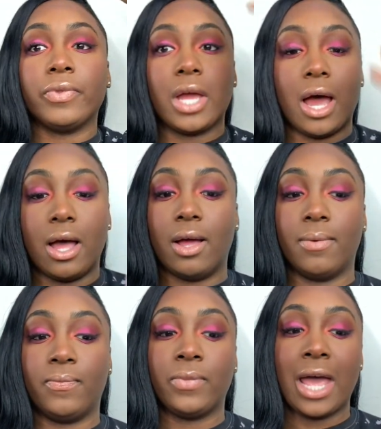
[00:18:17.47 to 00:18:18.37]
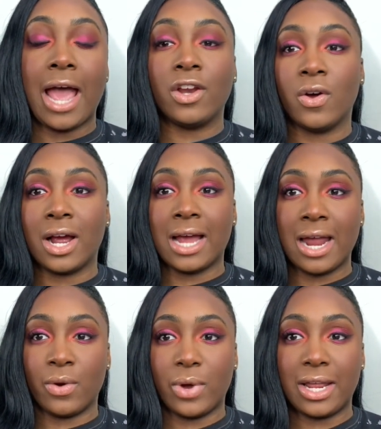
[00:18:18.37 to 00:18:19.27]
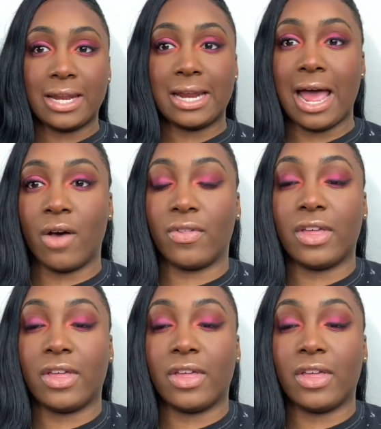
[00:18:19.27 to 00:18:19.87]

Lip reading: I know I kind of went in and out